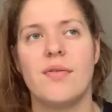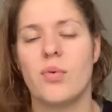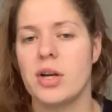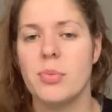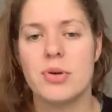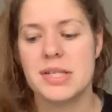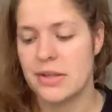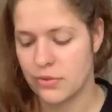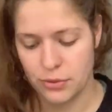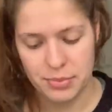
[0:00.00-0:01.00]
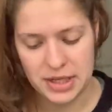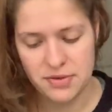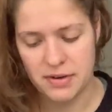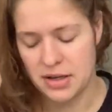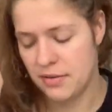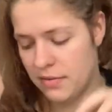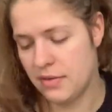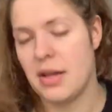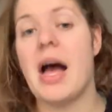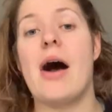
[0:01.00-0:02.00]
40% through page 5
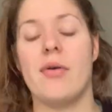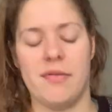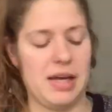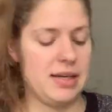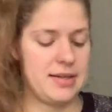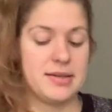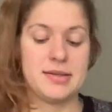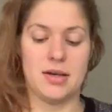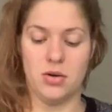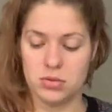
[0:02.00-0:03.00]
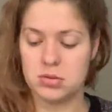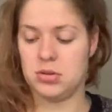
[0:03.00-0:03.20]
out of 8. So